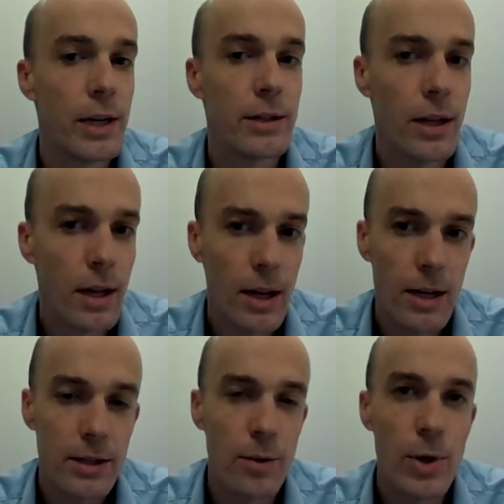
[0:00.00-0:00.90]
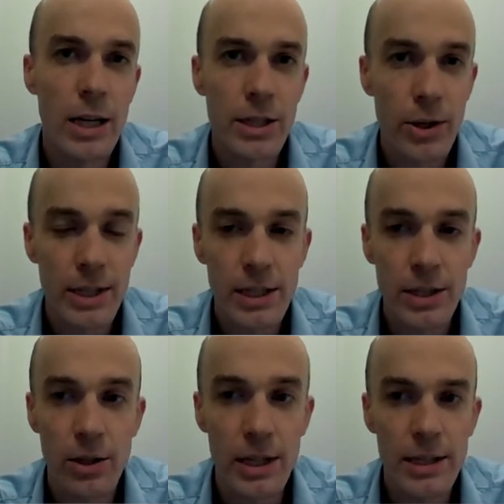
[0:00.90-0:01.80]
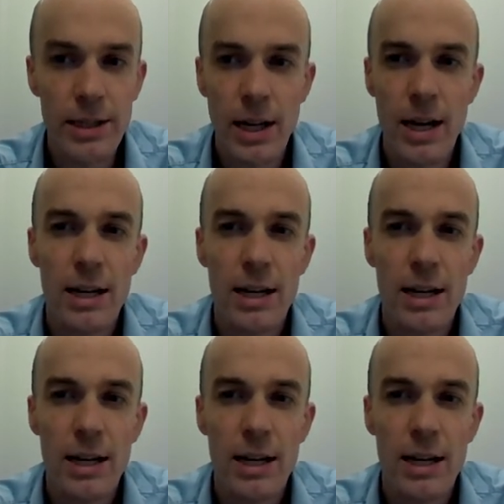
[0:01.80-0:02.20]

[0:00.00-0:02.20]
than some extrasystoles